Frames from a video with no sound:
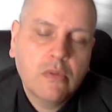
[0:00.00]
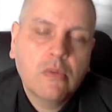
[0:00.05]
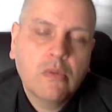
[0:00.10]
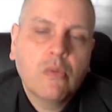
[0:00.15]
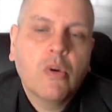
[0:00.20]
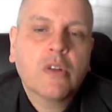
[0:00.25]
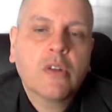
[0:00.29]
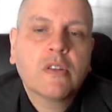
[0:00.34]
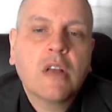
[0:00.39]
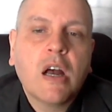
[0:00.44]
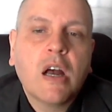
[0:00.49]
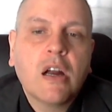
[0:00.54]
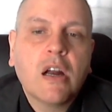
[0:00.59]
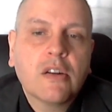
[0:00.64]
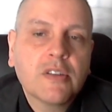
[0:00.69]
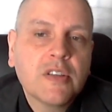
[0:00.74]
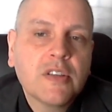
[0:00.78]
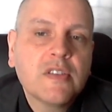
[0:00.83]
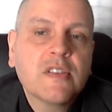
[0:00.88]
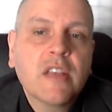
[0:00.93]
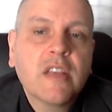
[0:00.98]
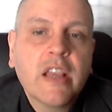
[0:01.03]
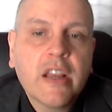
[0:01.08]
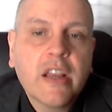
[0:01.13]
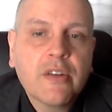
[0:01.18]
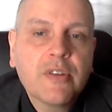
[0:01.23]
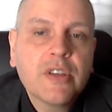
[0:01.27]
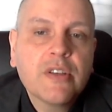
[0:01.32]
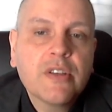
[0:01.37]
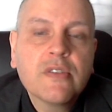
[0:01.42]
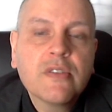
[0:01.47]
what are these
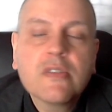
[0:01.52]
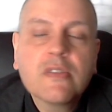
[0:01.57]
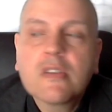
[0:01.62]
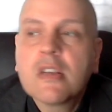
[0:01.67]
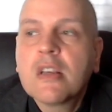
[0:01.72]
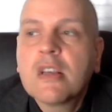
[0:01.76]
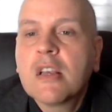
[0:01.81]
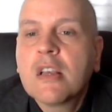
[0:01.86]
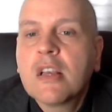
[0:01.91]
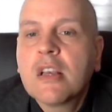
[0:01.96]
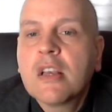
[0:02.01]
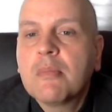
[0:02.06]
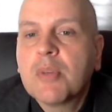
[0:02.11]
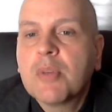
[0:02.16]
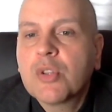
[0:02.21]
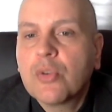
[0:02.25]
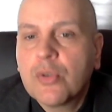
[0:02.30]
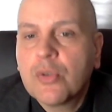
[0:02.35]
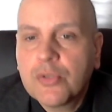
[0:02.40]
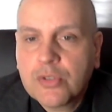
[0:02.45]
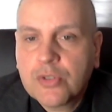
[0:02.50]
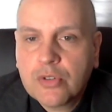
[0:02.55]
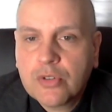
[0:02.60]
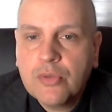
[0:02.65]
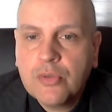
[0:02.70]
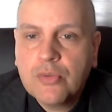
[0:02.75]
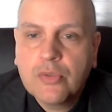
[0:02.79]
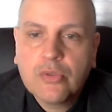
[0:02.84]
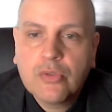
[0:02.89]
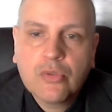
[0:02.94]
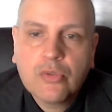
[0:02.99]
areas, but
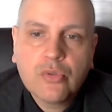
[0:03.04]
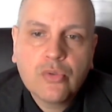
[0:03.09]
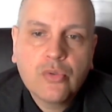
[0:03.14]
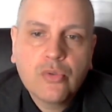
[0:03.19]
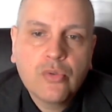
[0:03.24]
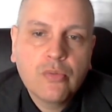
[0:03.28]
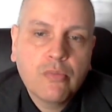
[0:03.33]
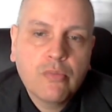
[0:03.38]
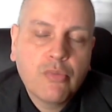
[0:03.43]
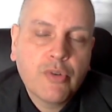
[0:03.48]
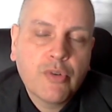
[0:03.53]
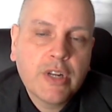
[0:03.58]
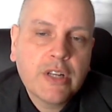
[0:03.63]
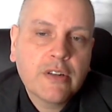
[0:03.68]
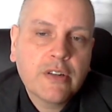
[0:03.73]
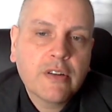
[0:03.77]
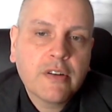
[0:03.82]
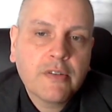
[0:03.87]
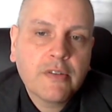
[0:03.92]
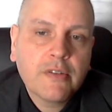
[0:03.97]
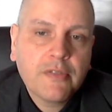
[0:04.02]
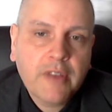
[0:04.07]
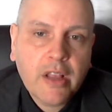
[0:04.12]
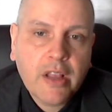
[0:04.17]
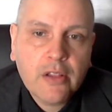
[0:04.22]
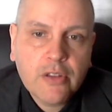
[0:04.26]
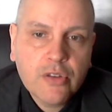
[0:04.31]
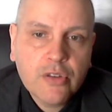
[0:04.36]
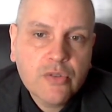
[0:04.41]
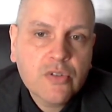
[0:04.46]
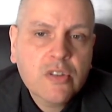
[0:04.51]
also to bring their
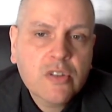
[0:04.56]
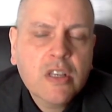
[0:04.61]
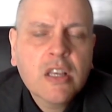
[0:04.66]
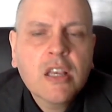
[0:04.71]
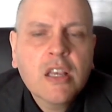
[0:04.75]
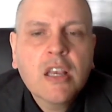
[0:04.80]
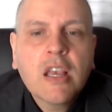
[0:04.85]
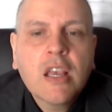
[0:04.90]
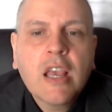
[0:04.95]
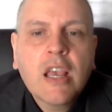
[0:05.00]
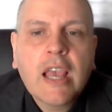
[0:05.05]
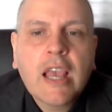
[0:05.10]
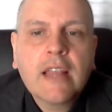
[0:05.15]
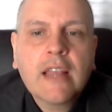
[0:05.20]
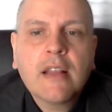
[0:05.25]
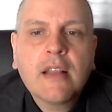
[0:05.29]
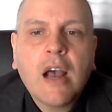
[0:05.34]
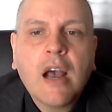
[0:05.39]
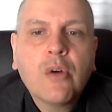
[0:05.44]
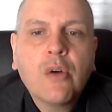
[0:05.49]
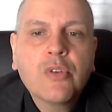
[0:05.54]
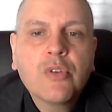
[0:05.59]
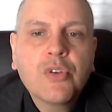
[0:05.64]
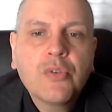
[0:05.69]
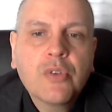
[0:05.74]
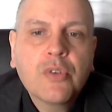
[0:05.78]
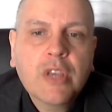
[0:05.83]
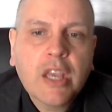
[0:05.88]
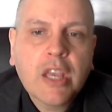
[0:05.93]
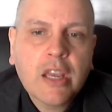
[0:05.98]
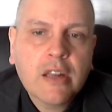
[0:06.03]
values and how you
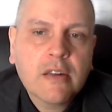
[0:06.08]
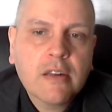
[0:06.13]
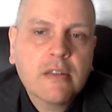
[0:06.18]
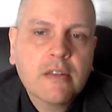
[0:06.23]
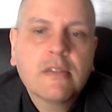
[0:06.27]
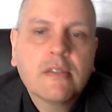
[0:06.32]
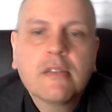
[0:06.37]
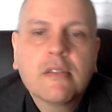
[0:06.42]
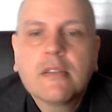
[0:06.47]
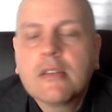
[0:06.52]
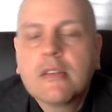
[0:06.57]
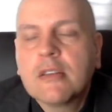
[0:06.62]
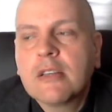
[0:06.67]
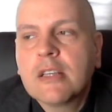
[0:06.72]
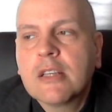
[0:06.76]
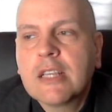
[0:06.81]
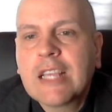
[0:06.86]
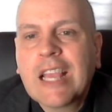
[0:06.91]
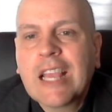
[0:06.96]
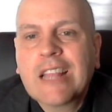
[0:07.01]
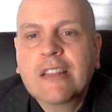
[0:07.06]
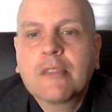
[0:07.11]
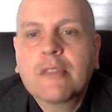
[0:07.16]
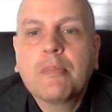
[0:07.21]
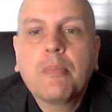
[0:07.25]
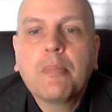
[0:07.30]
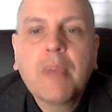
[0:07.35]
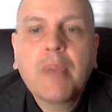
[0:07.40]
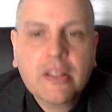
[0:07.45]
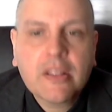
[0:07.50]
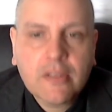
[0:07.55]
can get
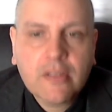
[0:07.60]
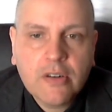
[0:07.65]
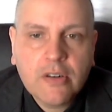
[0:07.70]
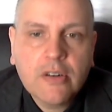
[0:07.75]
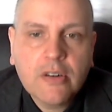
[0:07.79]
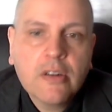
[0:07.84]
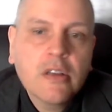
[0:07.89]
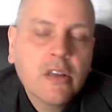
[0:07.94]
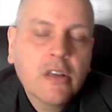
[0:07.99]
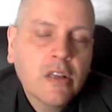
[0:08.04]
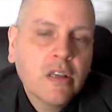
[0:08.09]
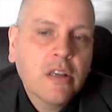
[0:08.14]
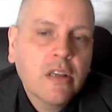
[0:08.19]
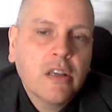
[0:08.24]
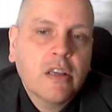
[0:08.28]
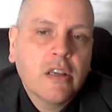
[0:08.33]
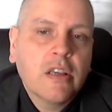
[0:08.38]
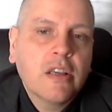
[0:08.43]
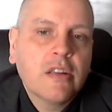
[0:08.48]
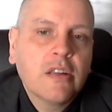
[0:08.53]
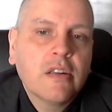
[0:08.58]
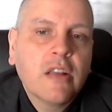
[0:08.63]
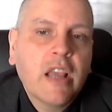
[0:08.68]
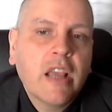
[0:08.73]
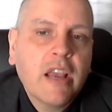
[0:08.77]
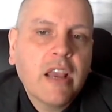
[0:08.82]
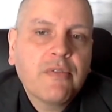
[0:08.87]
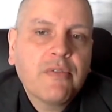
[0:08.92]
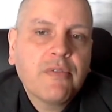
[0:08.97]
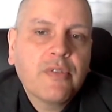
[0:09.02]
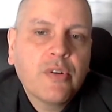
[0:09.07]
better in
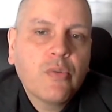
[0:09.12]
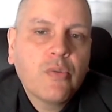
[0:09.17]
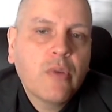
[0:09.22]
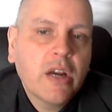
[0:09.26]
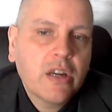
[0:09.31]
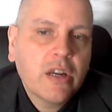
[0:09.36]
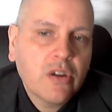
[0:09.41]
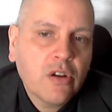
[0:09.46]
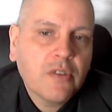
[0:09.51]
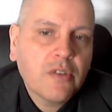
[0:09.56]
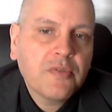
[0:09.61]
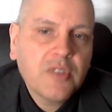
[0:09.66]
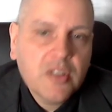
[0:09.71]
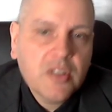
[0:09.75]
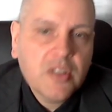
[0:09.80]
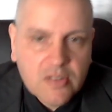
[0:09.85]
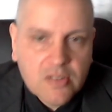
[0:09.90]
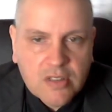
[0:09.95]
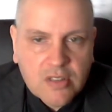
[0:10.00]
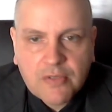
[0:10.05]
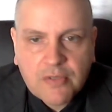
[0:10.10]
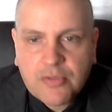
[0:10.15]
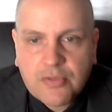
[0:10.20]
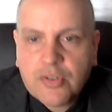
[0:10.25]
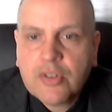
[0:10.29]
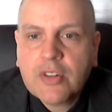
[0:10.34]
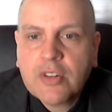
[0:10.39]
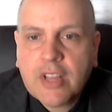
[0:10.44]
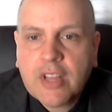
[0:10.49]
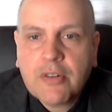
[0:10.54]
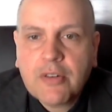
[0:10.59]
every one of these
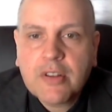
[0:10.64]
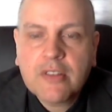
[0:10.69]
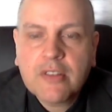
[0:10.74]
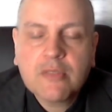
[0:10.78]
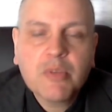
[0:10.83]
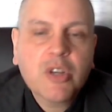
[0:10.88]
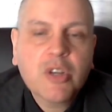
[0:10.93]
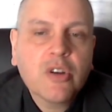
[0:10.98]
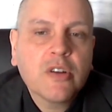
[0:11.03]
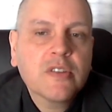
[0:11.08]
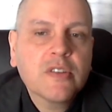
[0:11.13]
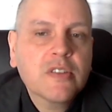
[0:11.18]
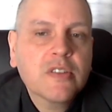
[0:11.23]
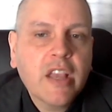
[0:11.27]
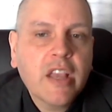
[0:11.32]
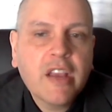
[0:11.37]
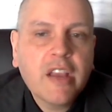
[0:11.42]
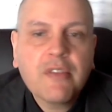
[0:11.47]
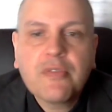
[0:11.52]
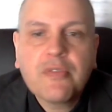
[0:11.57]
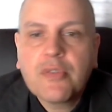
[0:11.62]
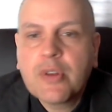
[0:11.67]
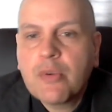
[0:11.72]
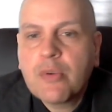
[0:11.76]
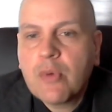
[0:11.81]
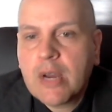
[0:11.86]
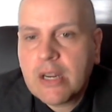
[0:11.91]
different areas, because every